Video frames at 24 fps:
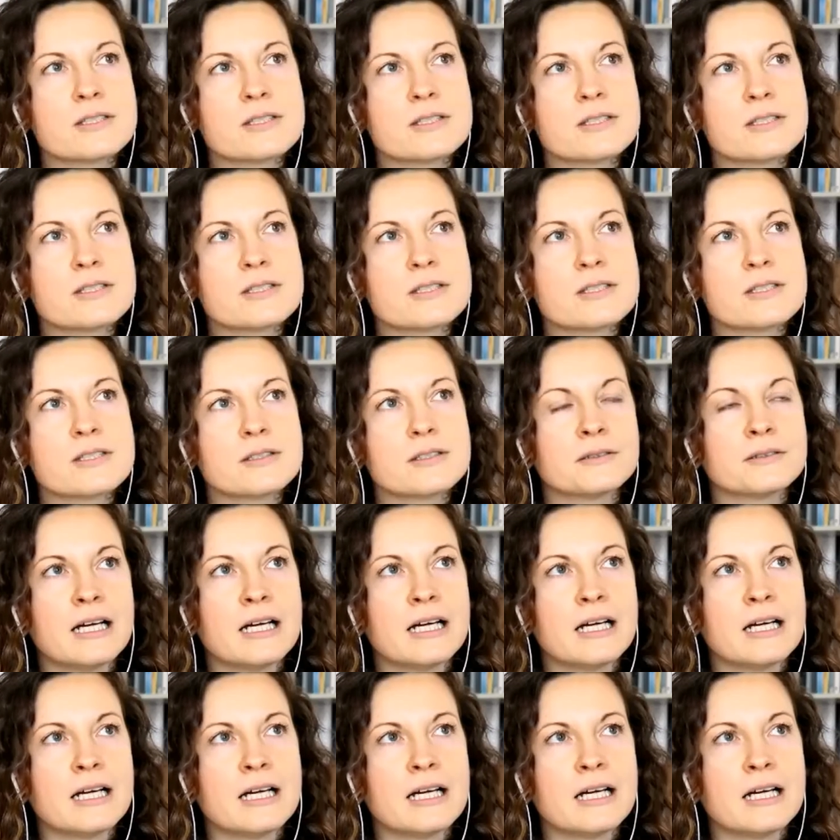I used to
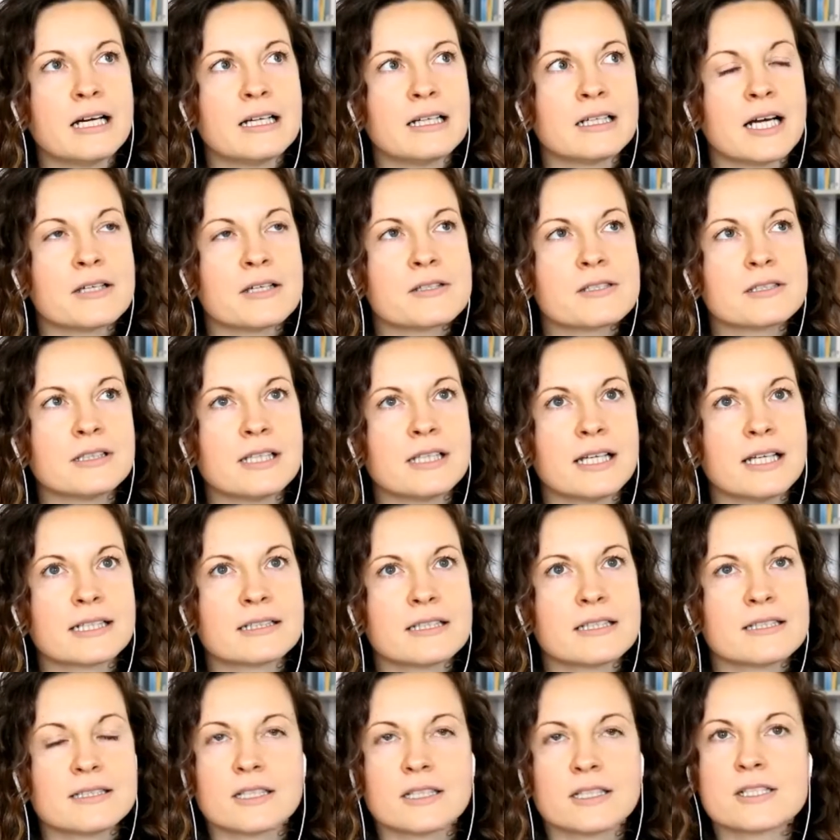uh, I used to
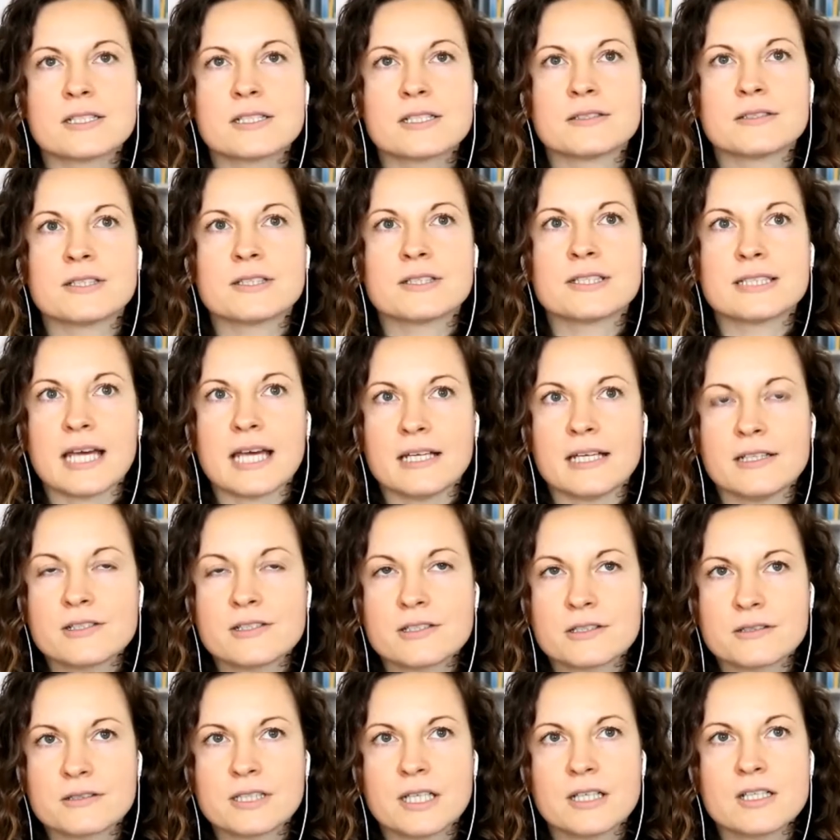like listening to Sage.